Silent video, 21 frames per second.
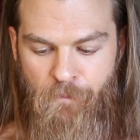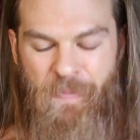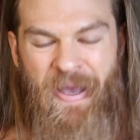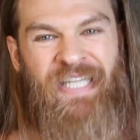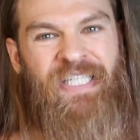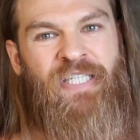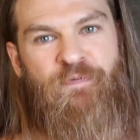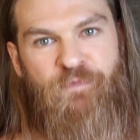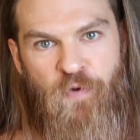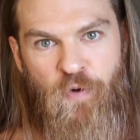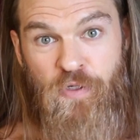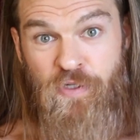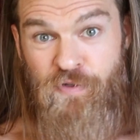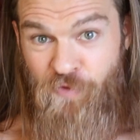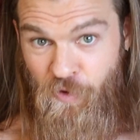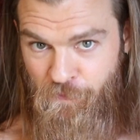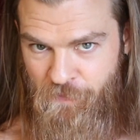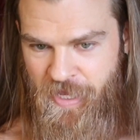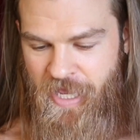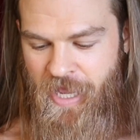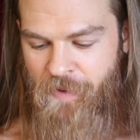Best foods
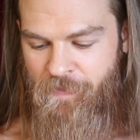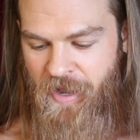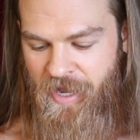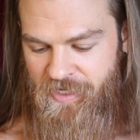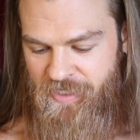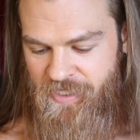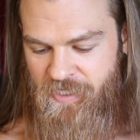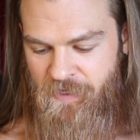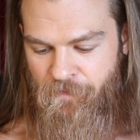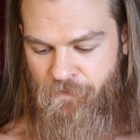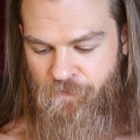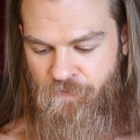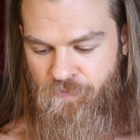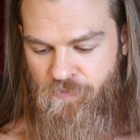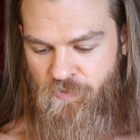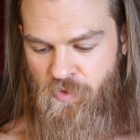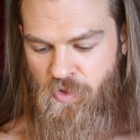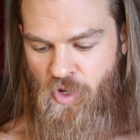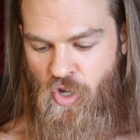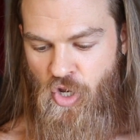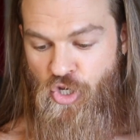for PMS
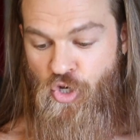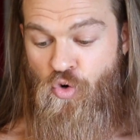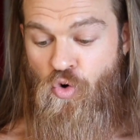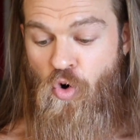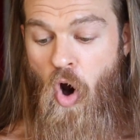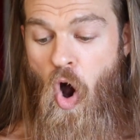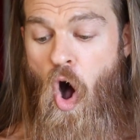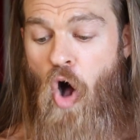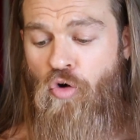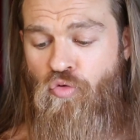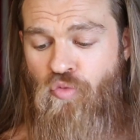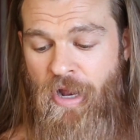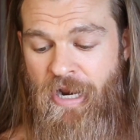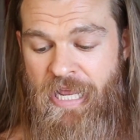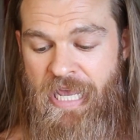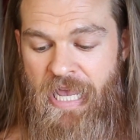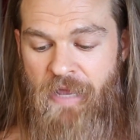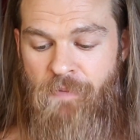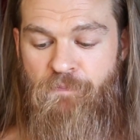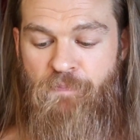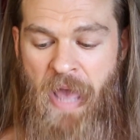you're
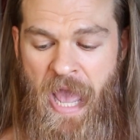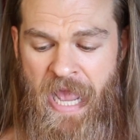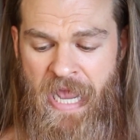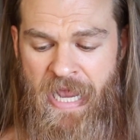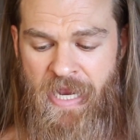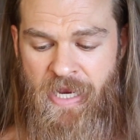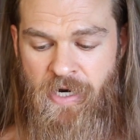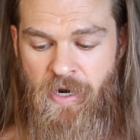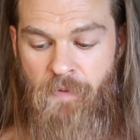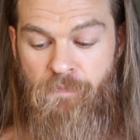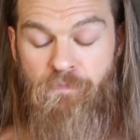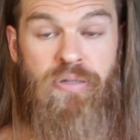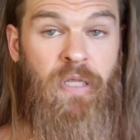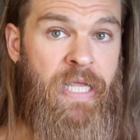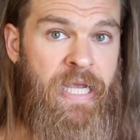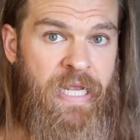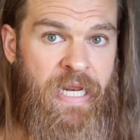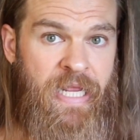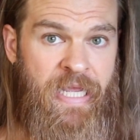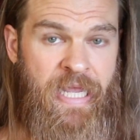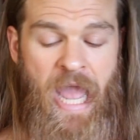already in pain,
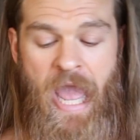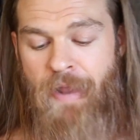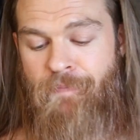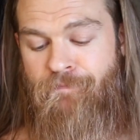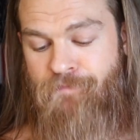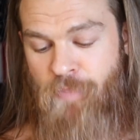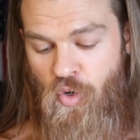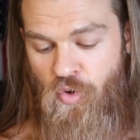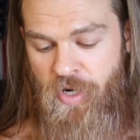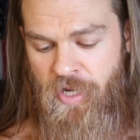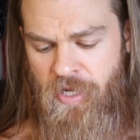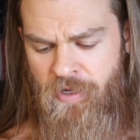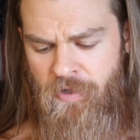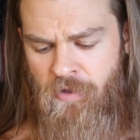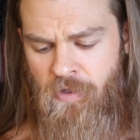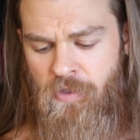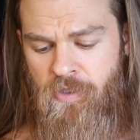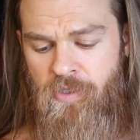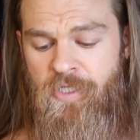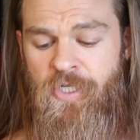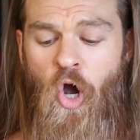bleeding, and moody.
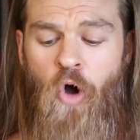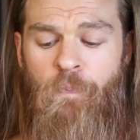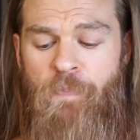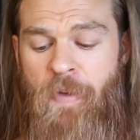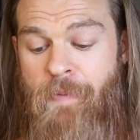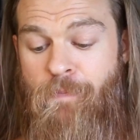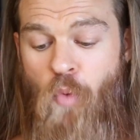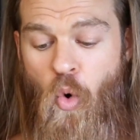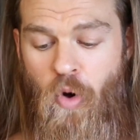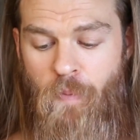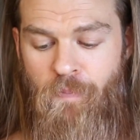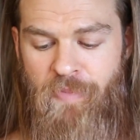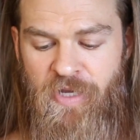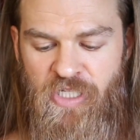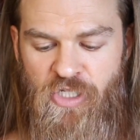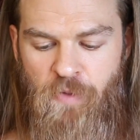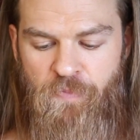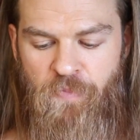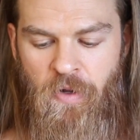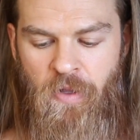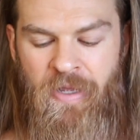Don't be more
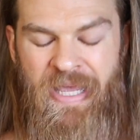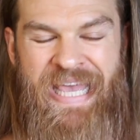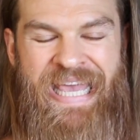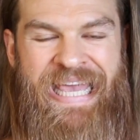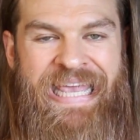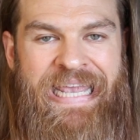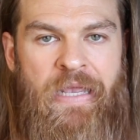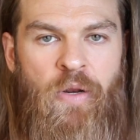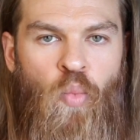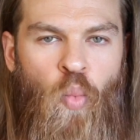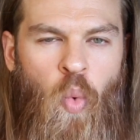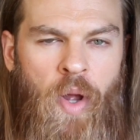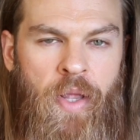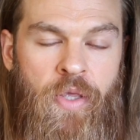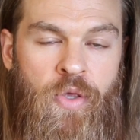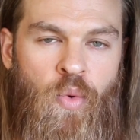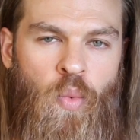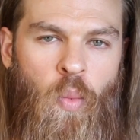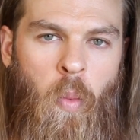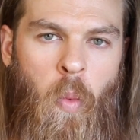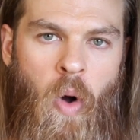miserable. Eat what
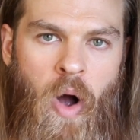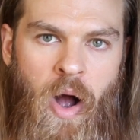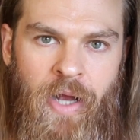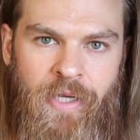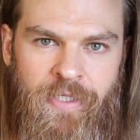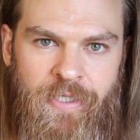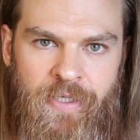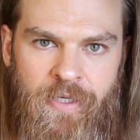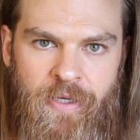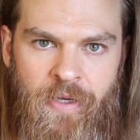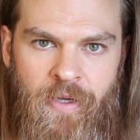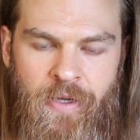you want.